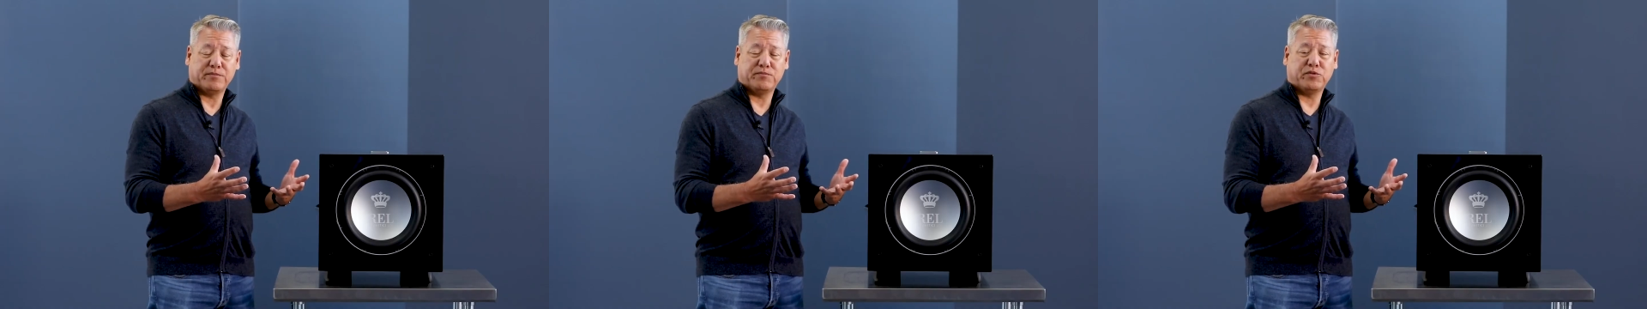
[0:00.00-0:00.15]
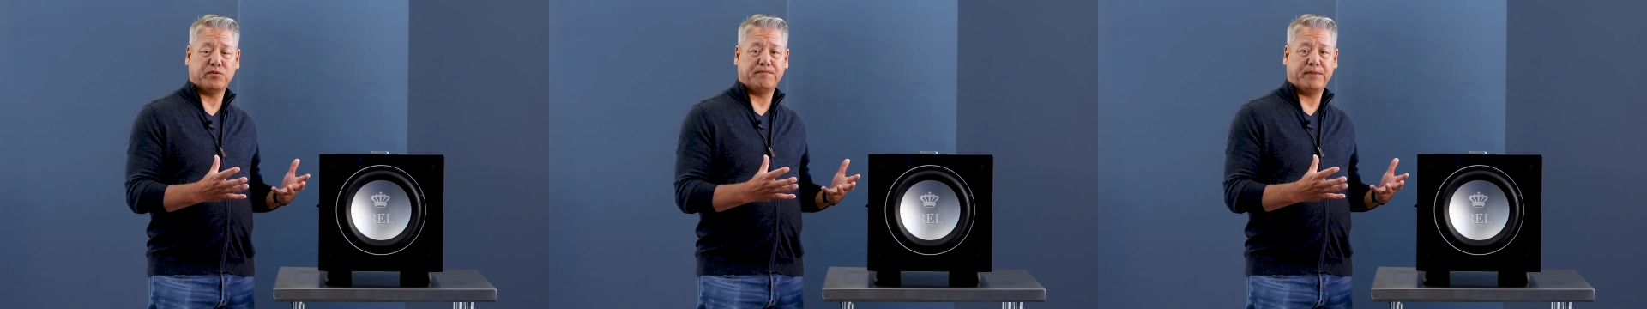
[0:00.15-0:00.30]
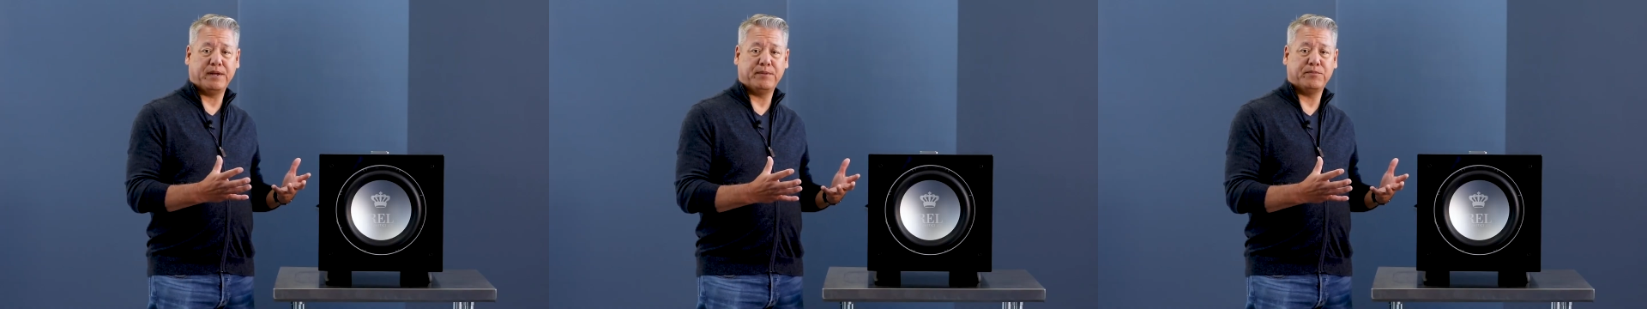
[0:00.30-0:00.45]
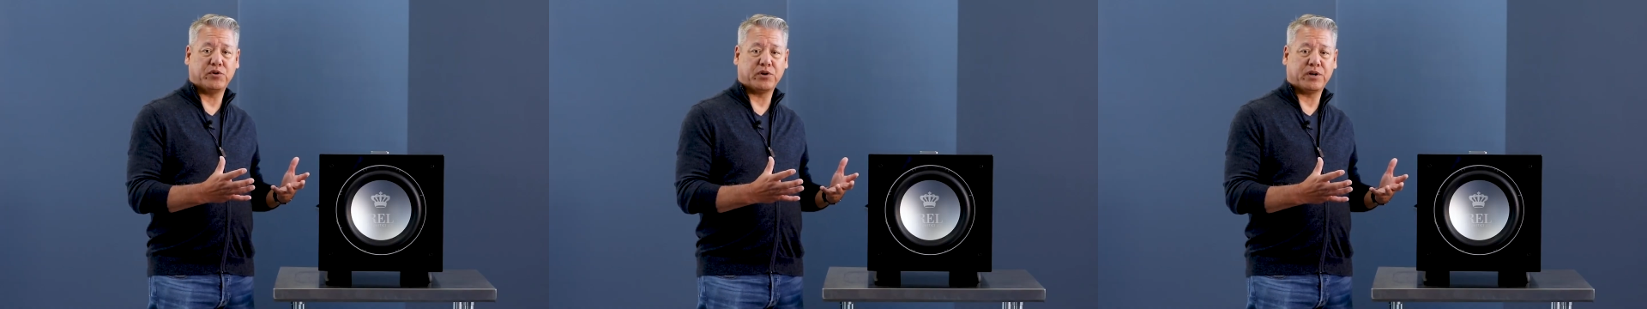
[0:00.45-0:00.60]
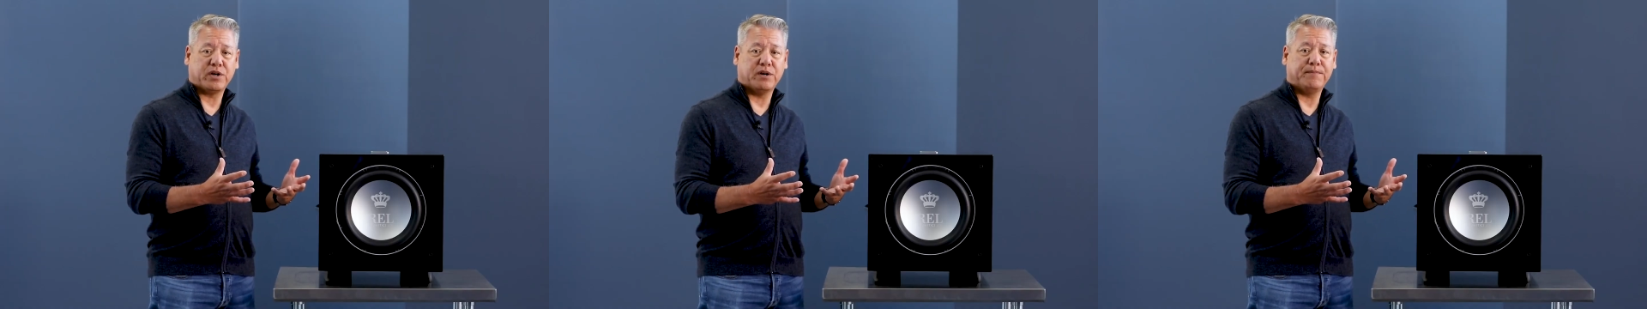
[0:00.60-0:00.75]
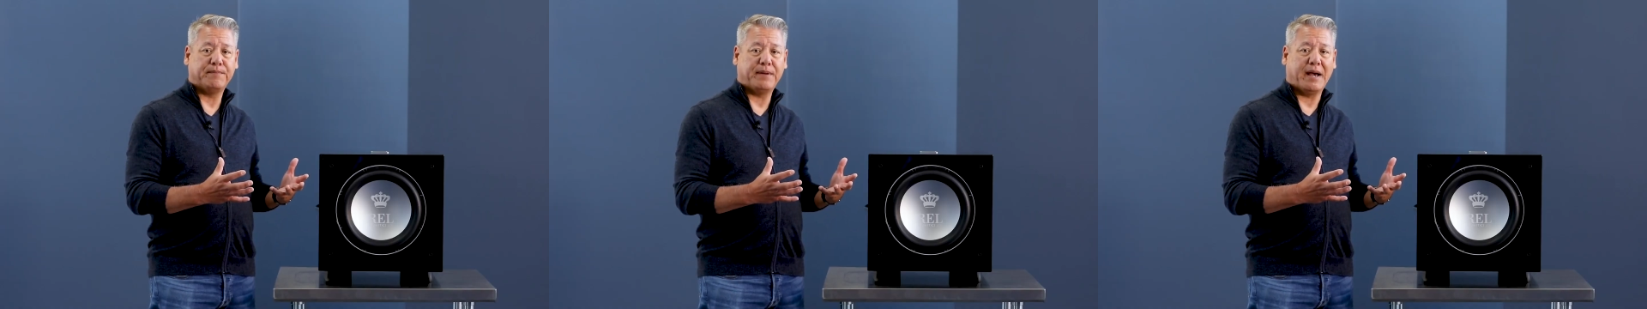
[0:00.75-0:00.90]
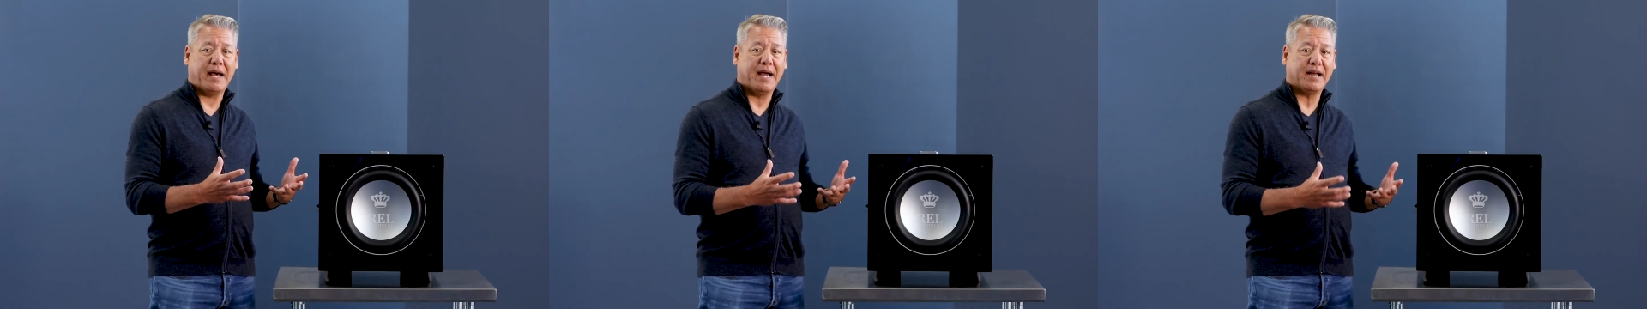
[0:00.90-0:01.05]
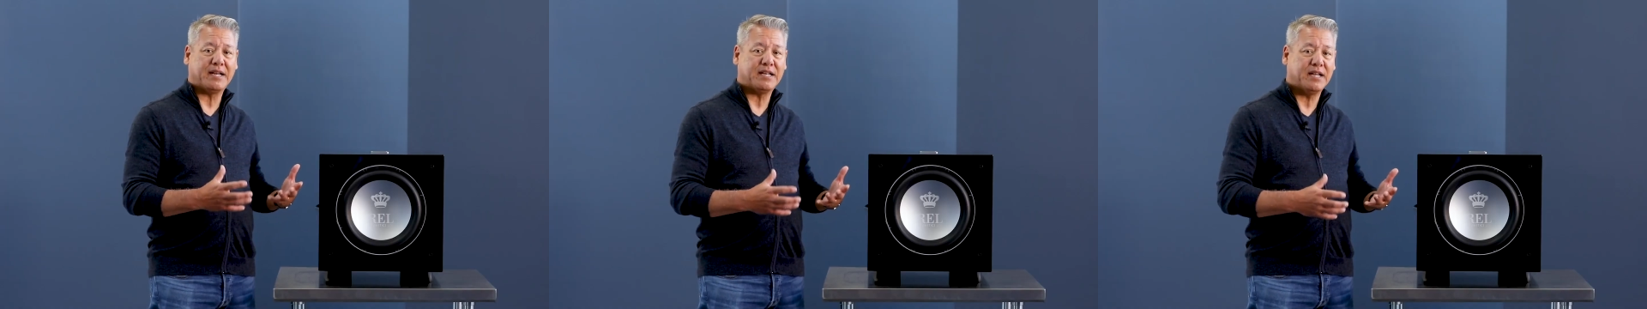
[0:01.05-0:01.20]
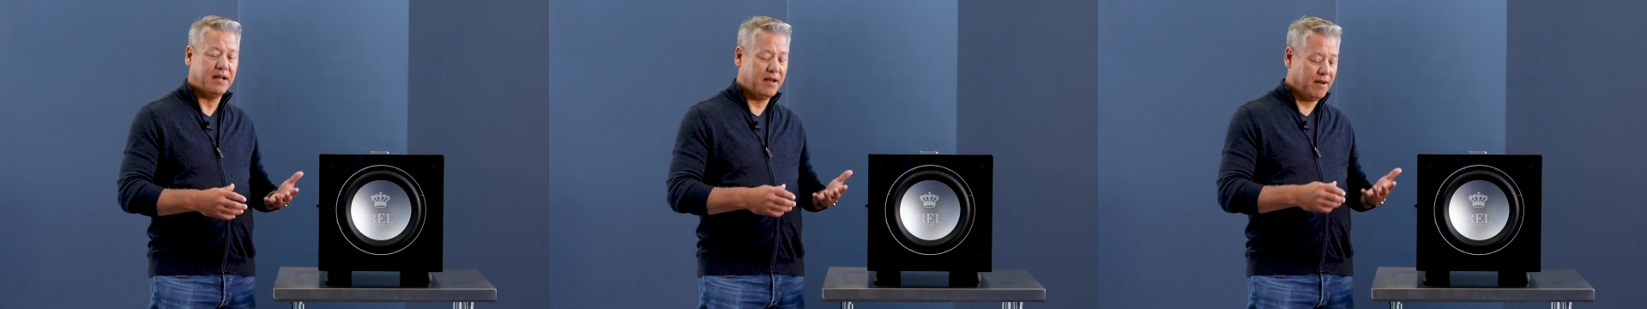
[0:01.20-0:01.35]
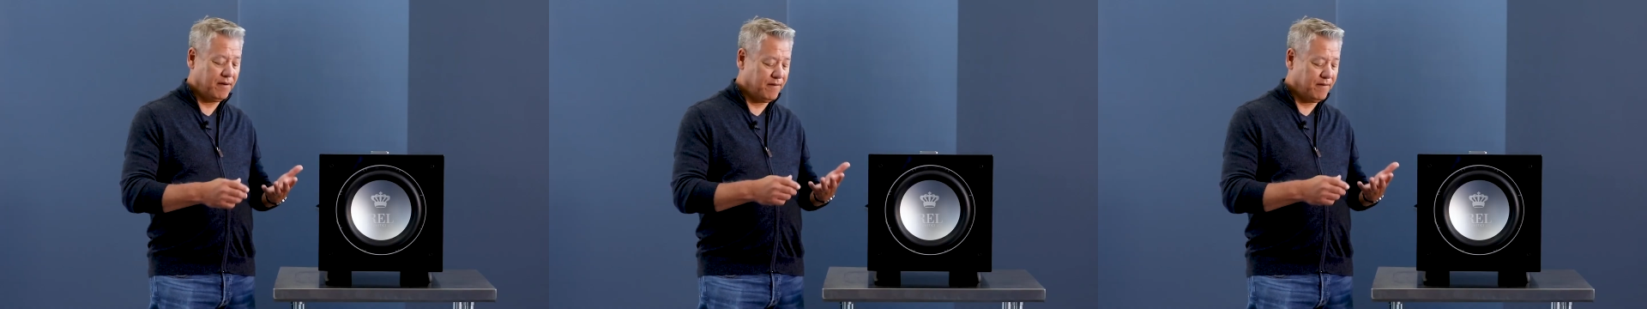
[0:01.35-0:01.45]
to be more compact,